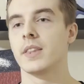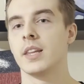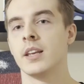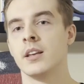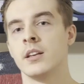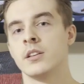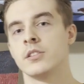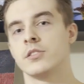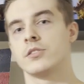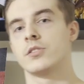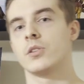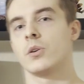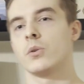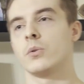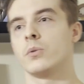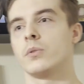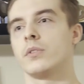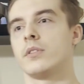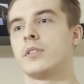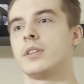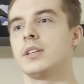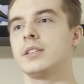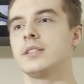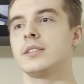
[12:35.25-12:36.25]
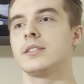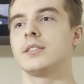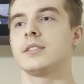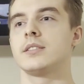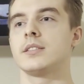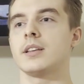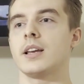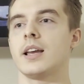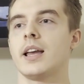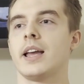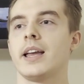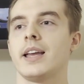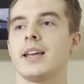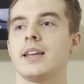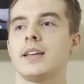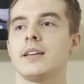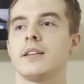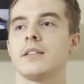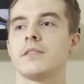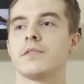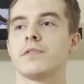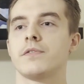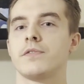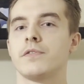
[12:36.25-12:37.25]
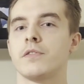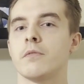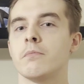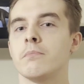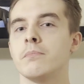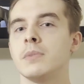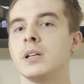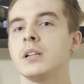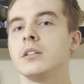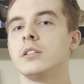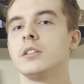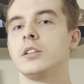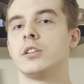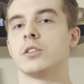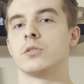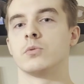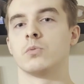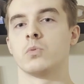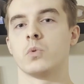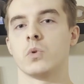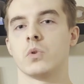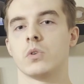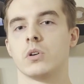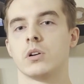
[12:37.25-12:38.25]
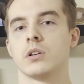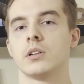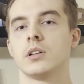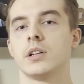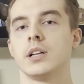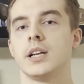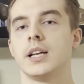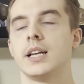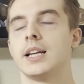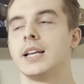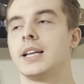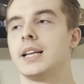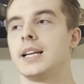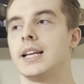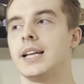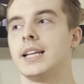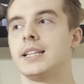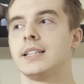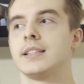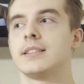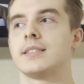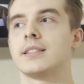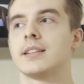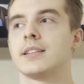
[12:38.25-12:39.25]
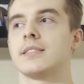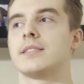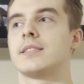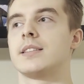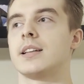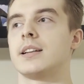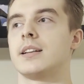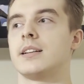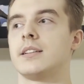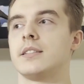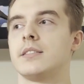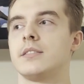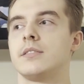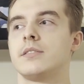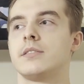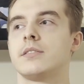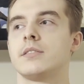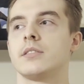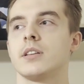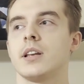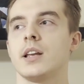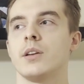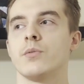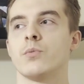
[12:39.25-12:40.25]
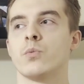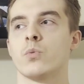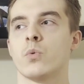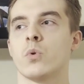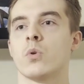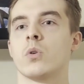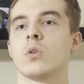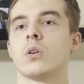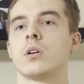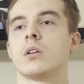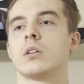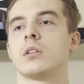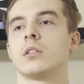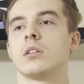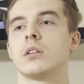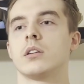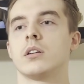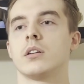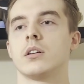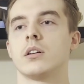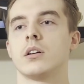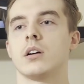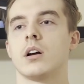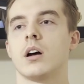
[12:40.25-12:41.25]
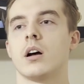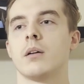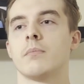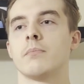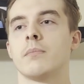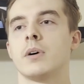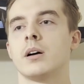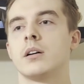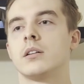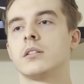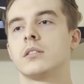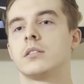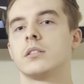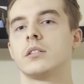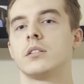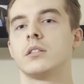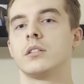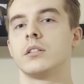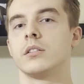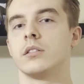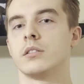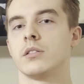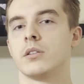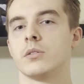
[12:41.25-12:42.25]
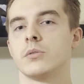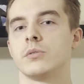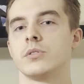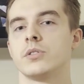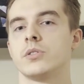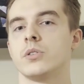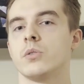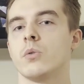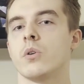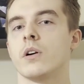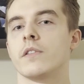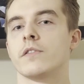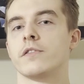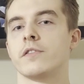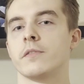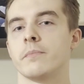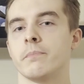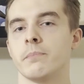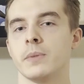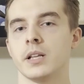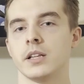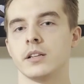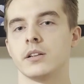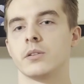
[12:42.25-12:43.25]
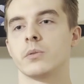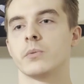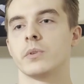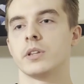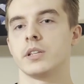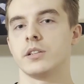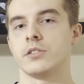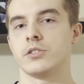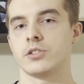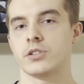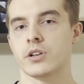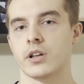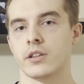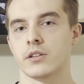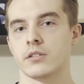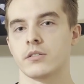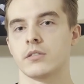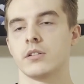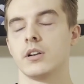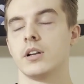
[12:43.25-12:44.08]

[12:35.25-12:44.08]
So this is a familiar war in the sense that it is a war among those who are familiar with each other.